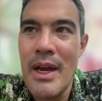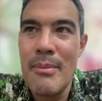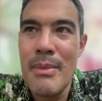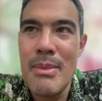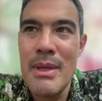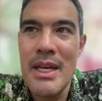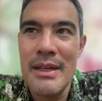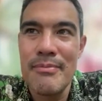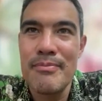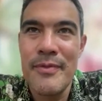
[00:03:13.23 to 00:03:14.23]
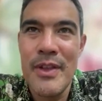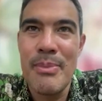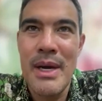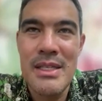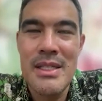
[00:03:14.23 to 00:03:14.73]
Maybe like for the
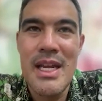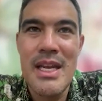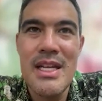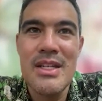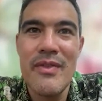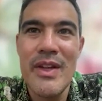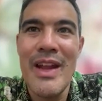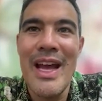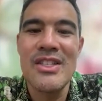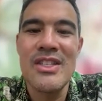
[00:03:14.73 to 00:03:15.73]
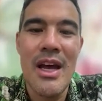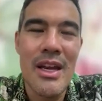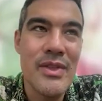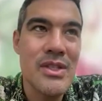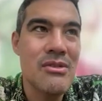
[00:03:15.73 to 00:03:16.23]
past 10 years, I've lived outside
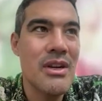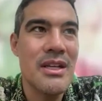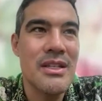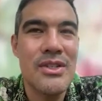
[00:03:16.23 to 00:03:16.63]
of Australia.